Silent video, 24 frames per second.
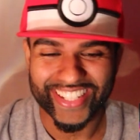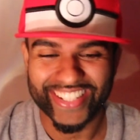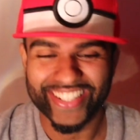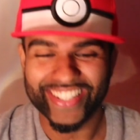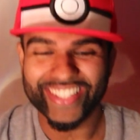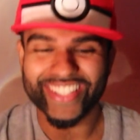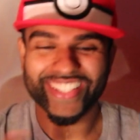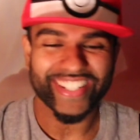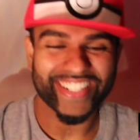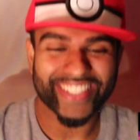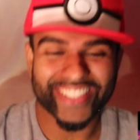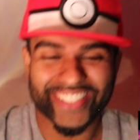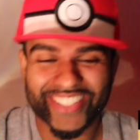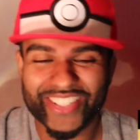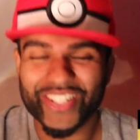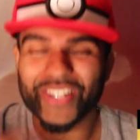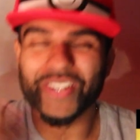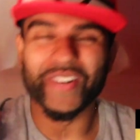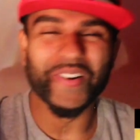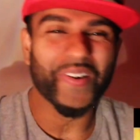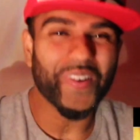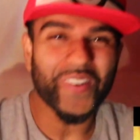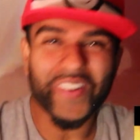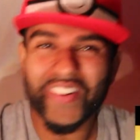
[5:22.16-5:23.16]
Look at the
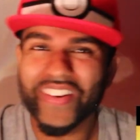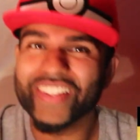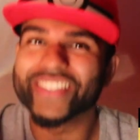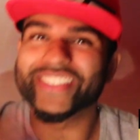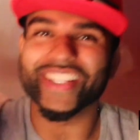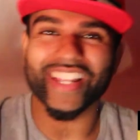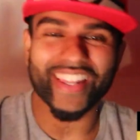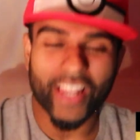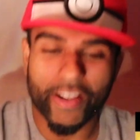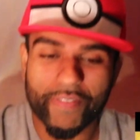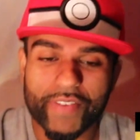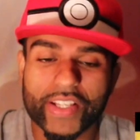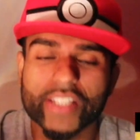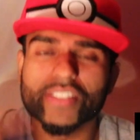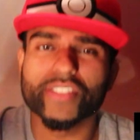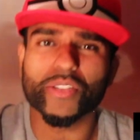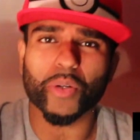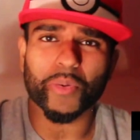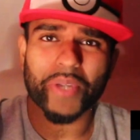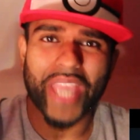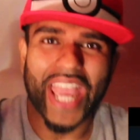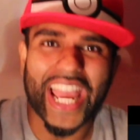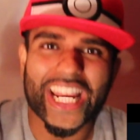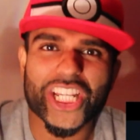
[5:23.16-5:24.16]
chorus. I love it. It's
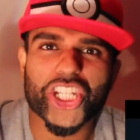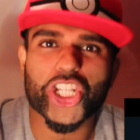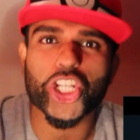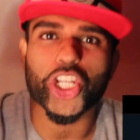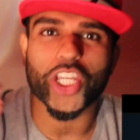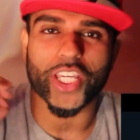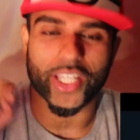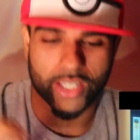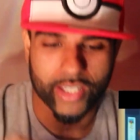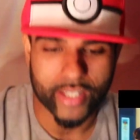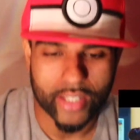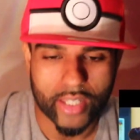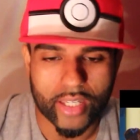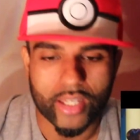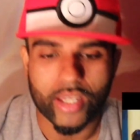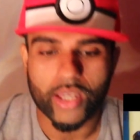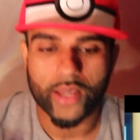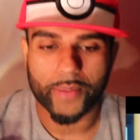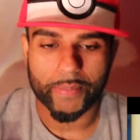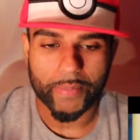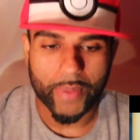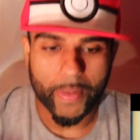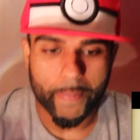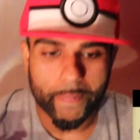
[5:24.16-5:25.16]
so catchy.
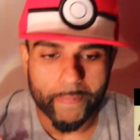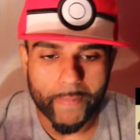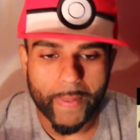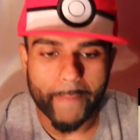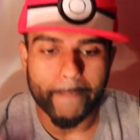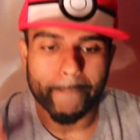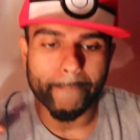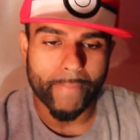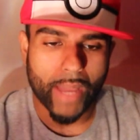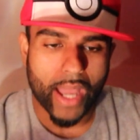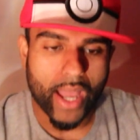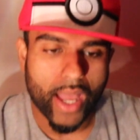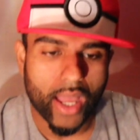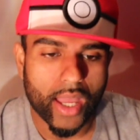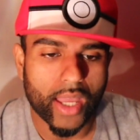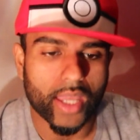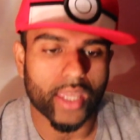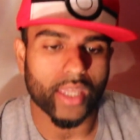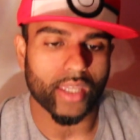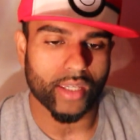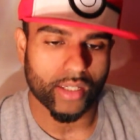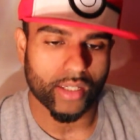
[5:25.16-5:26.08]
My.